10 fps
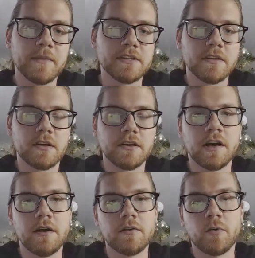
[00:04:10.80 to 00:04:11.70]
there's a lot
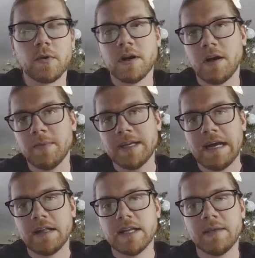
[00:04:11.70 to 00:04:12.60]
of core
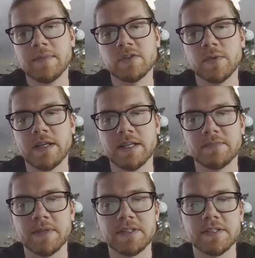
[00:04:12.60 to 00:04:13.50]
commonality between
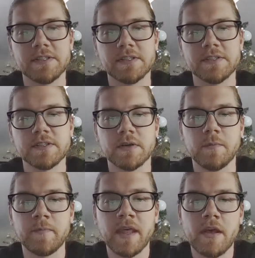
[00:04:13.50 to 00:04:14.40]
these businesses.
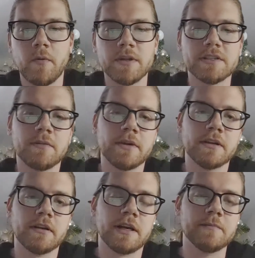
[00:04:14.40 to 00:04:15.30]
So when
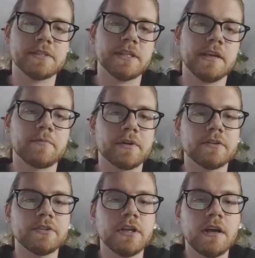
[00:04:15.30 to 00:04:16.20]
someone comes to
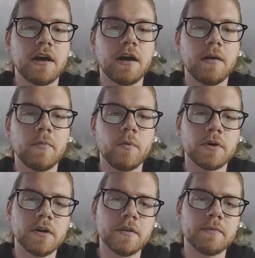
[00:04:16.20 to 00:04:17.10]
eBridge,
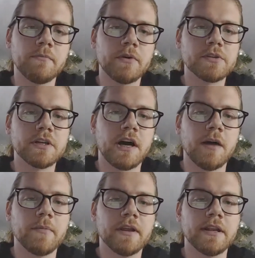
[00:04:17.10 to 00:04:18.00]
what are the most
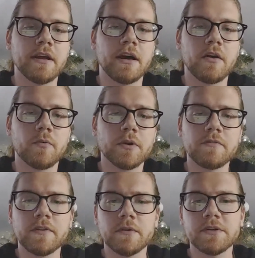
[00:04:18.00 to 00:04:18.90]
common
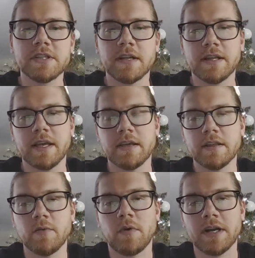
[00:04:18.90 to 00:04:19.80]
workflows that
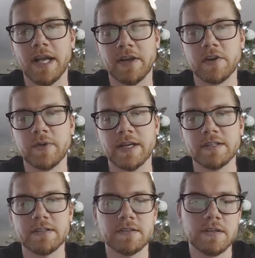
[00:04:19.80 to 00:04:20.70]
they want to
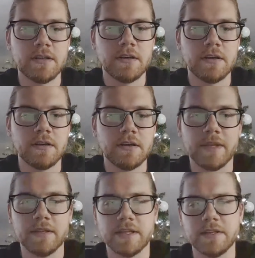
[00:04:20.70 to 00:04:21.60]
integrate
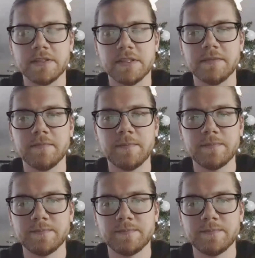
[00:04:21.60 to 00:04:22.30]
that you see?